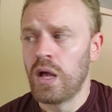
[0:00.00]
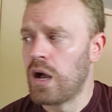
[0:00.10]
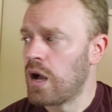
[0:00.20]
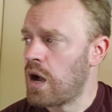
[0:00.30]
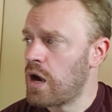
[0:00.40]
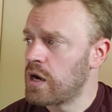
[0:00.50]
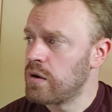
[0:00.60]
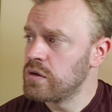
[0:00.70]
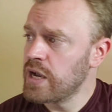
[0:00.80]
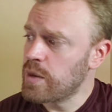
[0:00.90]
I'm
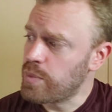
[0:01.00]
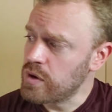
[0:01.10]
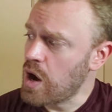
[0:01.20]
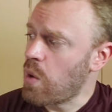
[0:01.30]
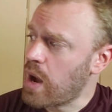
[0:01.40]
going to link below.